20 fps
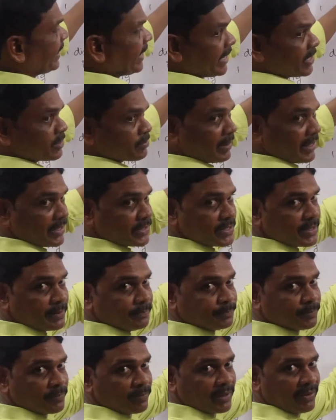takes place.
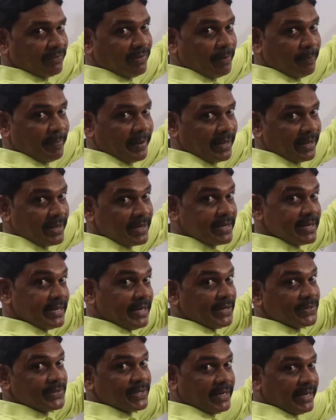Flipping
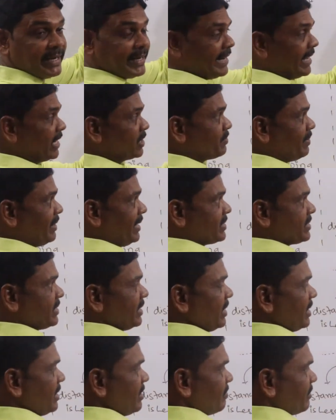easily takes
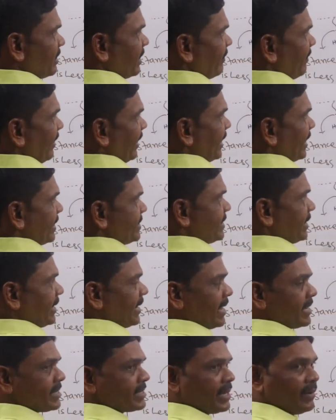place. But whereas in
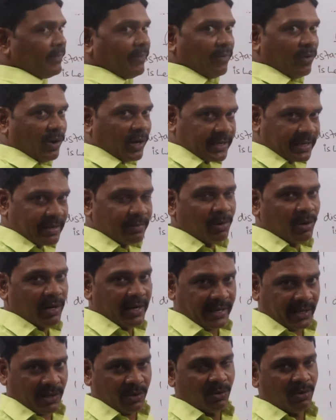case of water
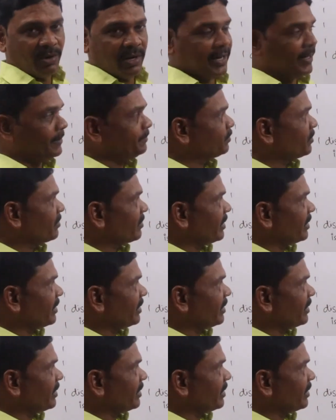molecule,